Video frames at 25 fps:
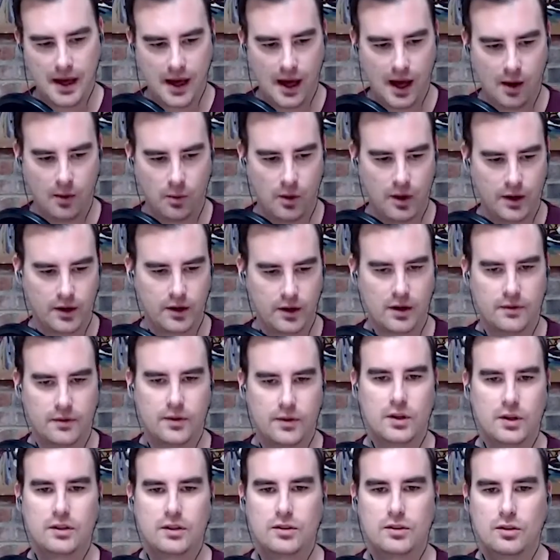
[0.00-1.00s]
I wonder if
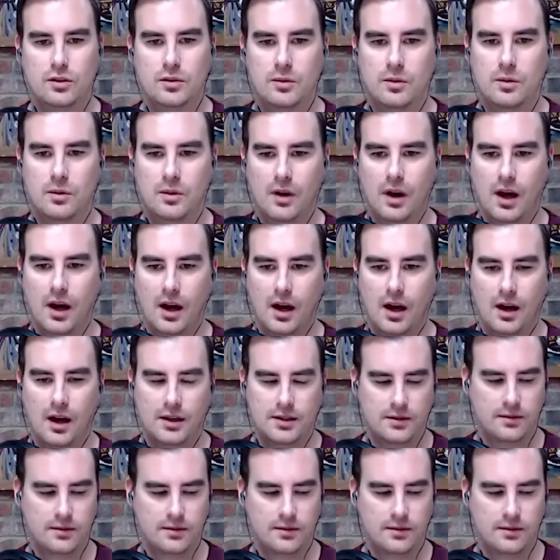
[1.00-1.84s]
you could do us a